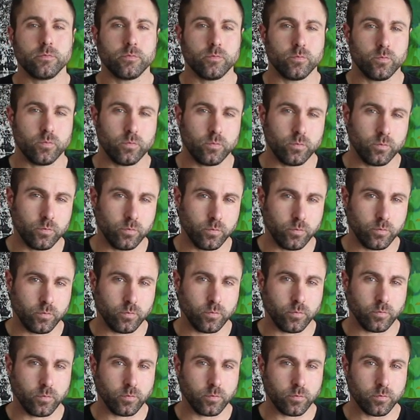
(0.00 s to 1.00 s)

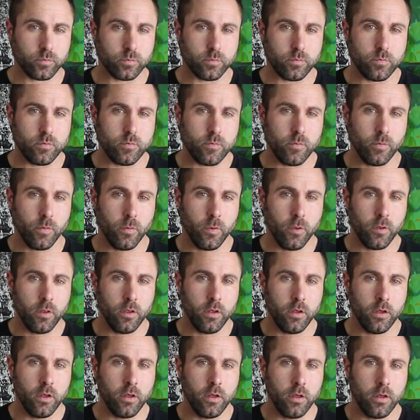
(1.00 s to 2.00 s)

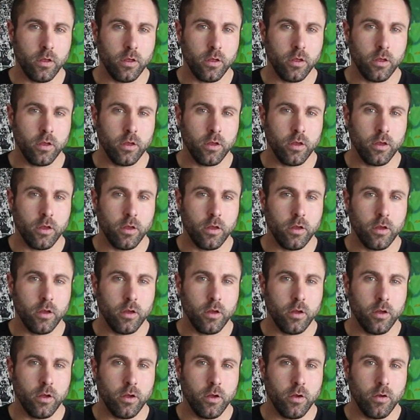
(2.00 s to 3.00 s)

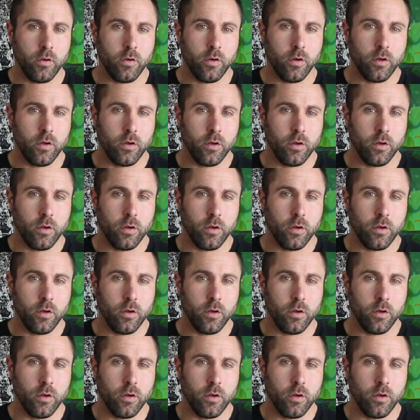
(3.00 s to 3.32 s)
(silence)